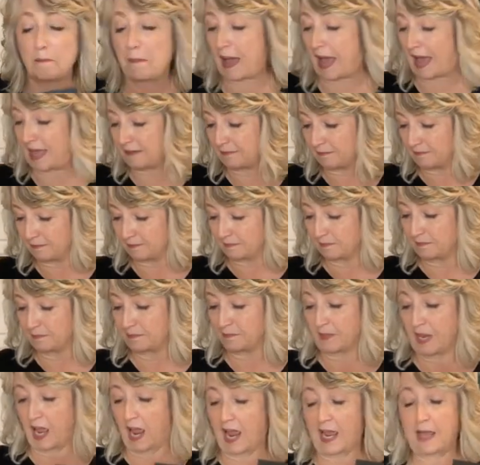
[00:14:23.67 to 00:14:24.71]
But
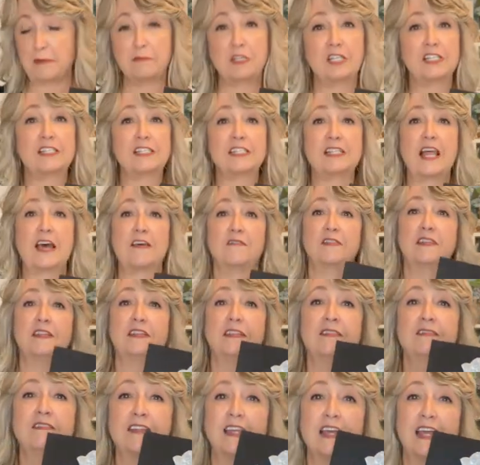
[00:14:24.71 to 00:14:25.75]
I'm just
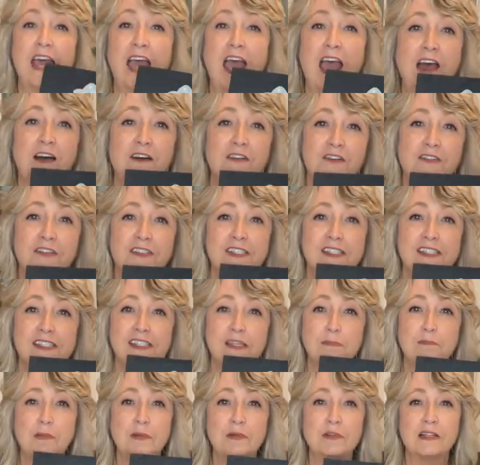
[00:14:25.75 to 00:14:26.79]
loving how
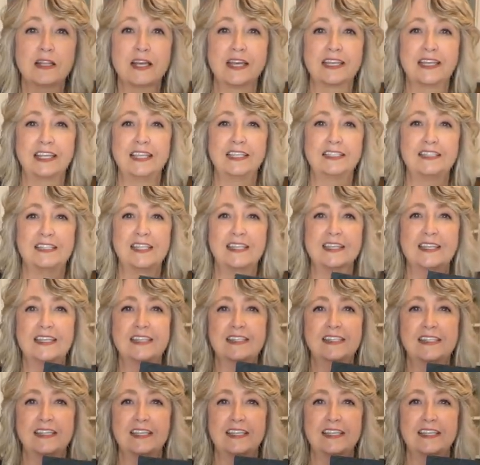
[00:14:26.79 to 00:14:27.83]
simple and easy
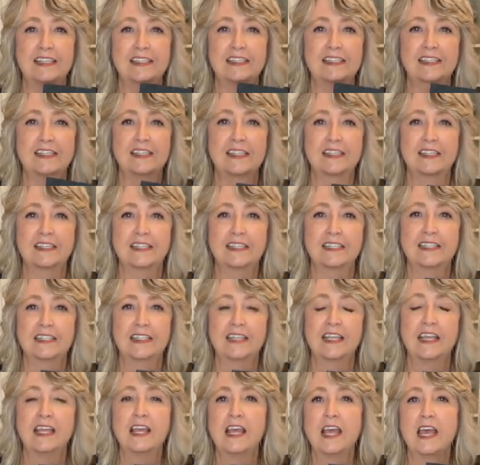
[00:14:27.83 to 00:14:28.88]
this is.
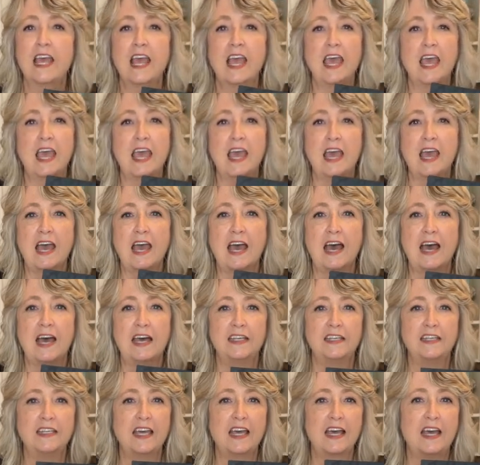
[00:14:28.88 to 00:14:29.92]
And
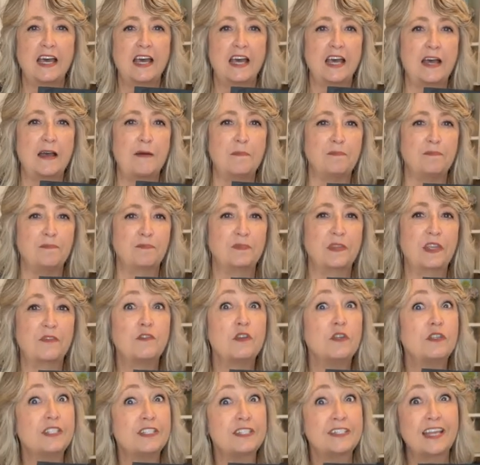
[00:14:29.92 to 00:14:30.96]
and um,
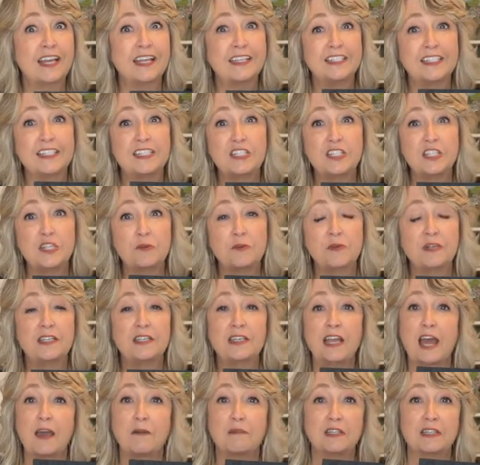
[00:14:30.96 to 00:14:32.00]
if you decide to do
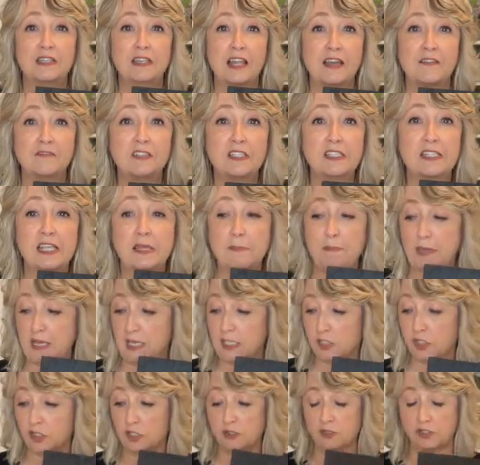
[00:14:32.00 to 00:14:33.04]
it, I would love to see
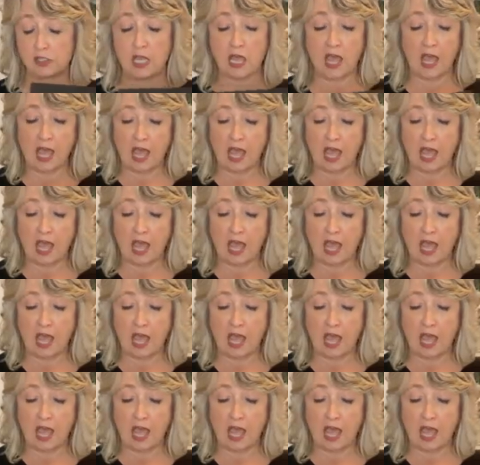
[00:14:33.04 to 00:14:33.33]
pictures.